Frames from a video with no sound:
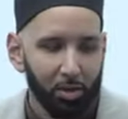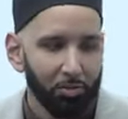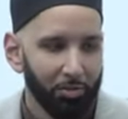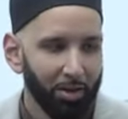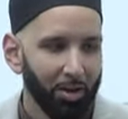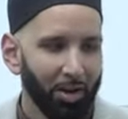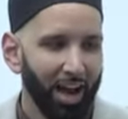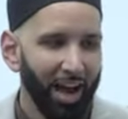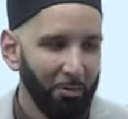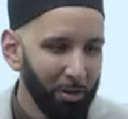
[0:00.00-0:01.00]
And so
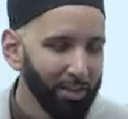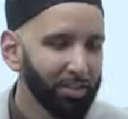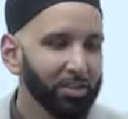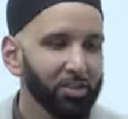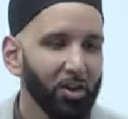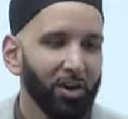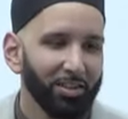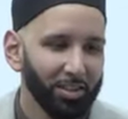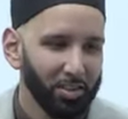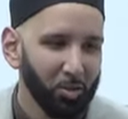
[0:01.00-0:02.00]
I wanted to
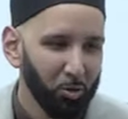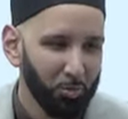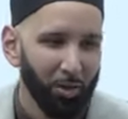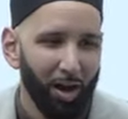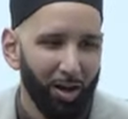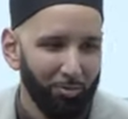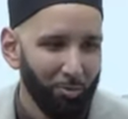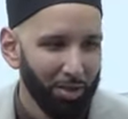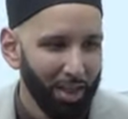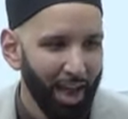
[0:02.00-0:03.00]
start this khutba
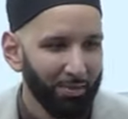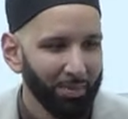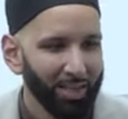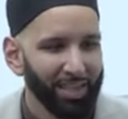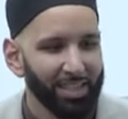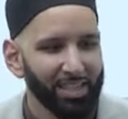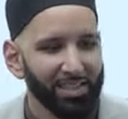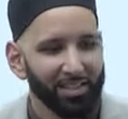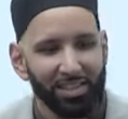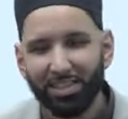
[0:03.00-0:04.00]
off with that,
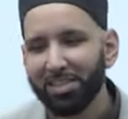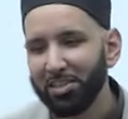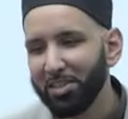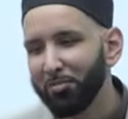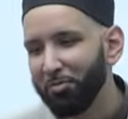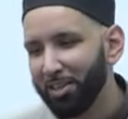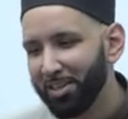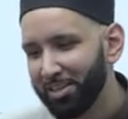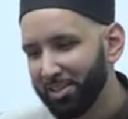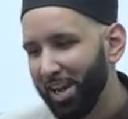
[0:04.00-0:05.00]
because this is a
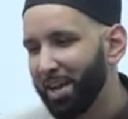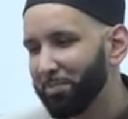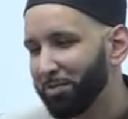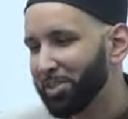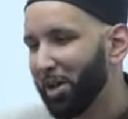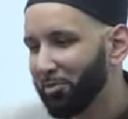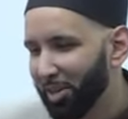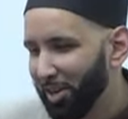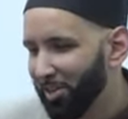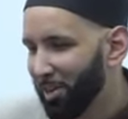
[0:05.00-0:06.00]
different type of
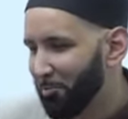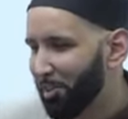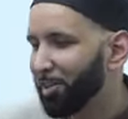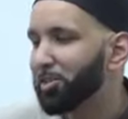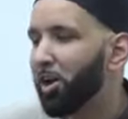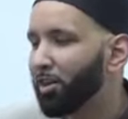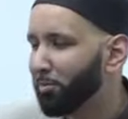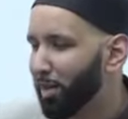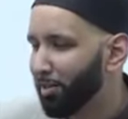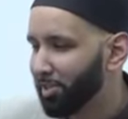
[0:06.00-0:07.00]
self-care that we're gonna
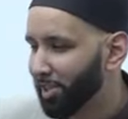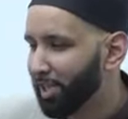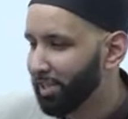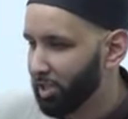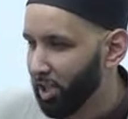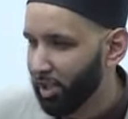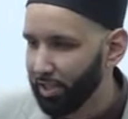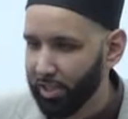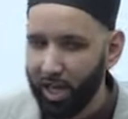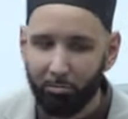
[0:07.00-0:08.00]
talk about today,
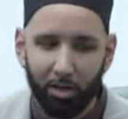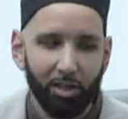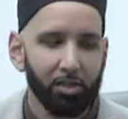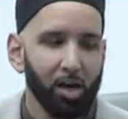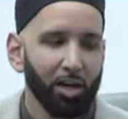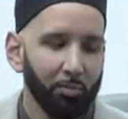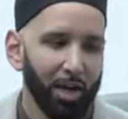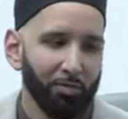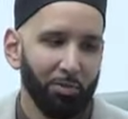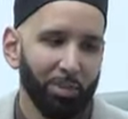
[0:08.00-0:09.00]
inshallah ta'ala. We're gonna talk
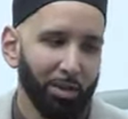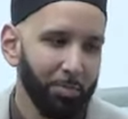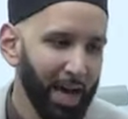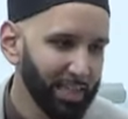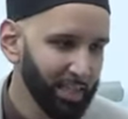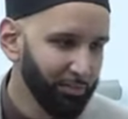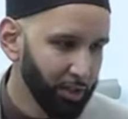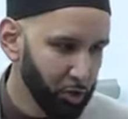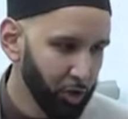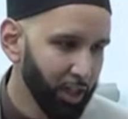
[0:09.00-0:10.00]
about it from the capacity
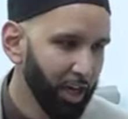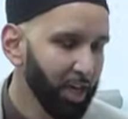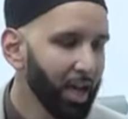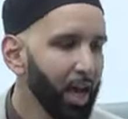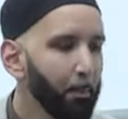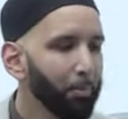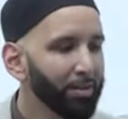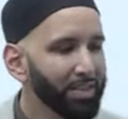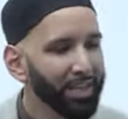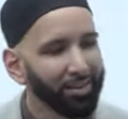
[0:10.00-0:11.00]
of the sunnah,
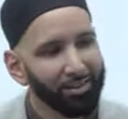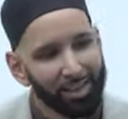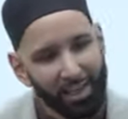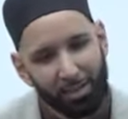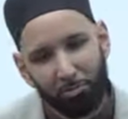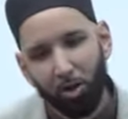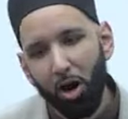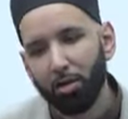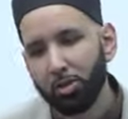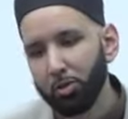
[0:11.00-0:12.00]
particularly in
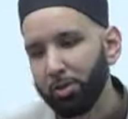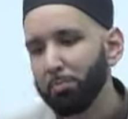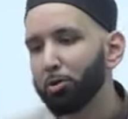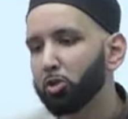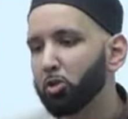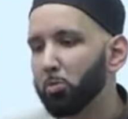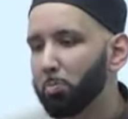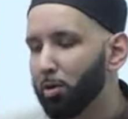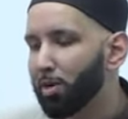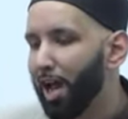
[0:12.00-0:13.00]
regards to
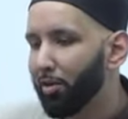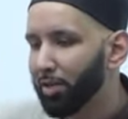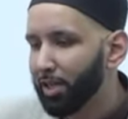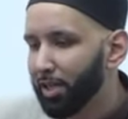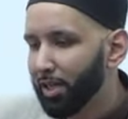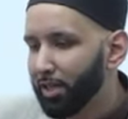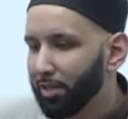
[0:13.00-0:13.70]
emotional burnout,